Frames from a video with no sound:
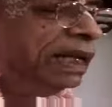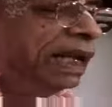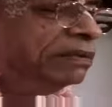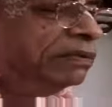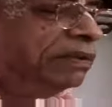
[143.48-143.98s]
I
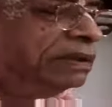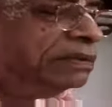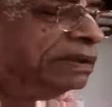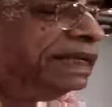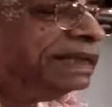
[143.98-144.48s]
am going to
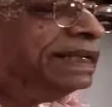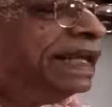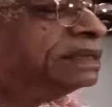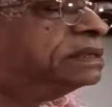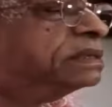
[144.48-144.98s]
get
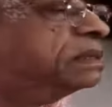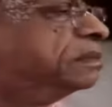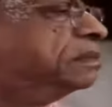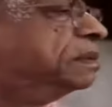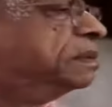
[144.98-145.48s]
next?
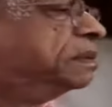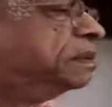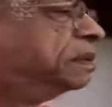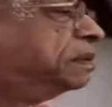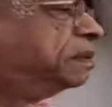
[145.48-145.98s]

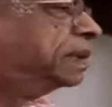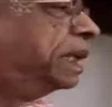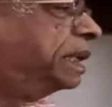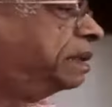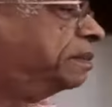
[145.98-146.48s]
What
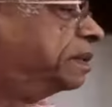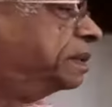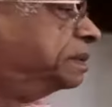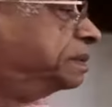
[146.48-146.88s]
kind of body?